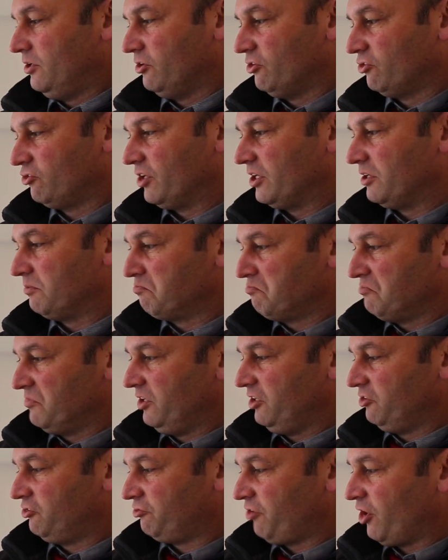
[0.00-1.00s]
You can see
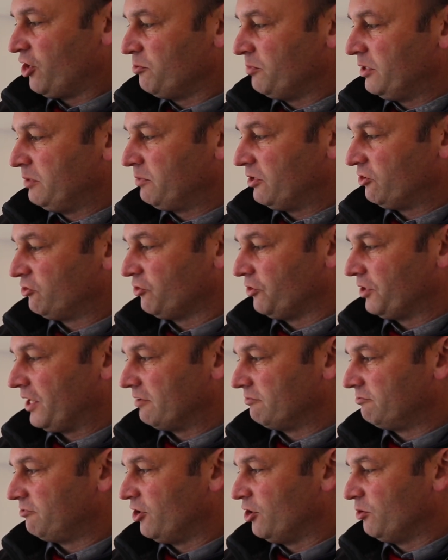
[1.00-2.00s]
it's foamy, but it's not
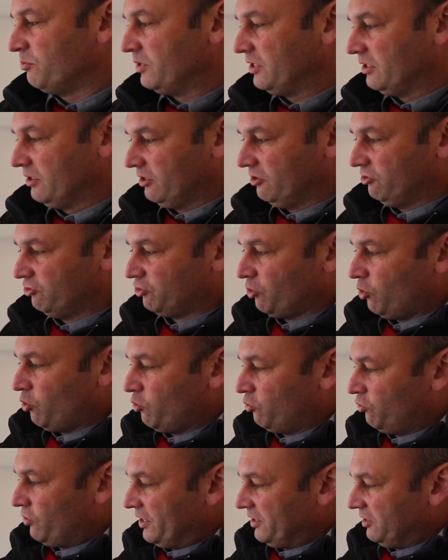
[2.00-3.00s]
that foamy. It's
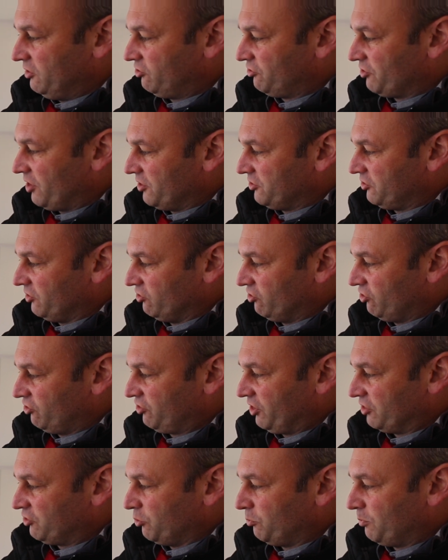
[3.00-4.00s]
already starting
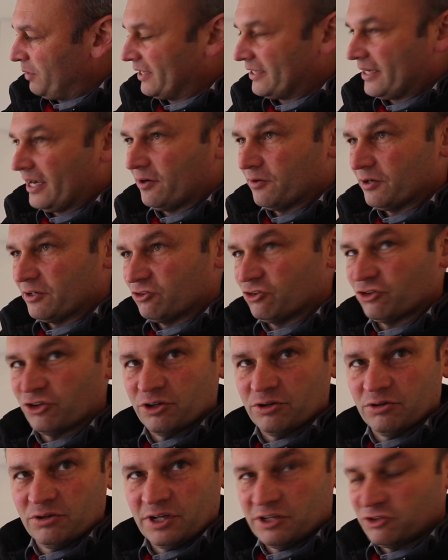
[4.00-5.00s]
to settle back out
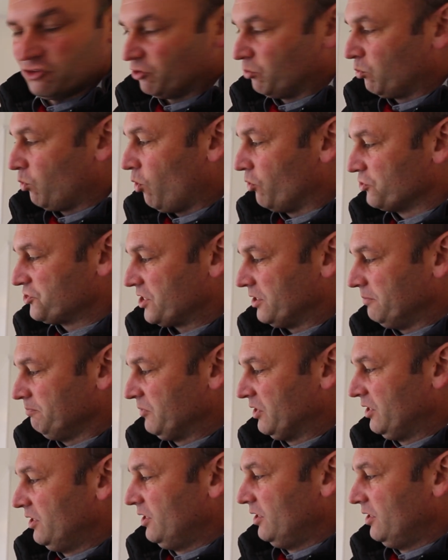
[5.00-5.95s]
into water.